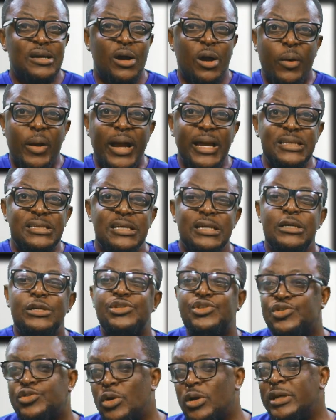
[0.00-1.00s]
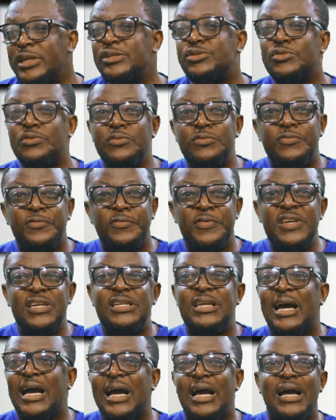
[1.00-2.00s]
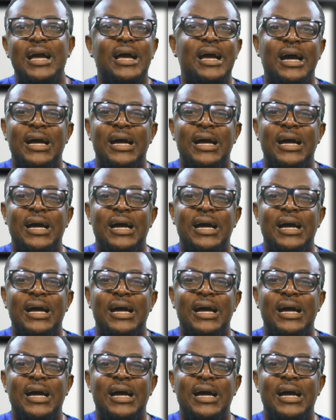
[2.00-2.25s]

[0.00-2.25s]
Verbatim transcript: all right, struggling to feed her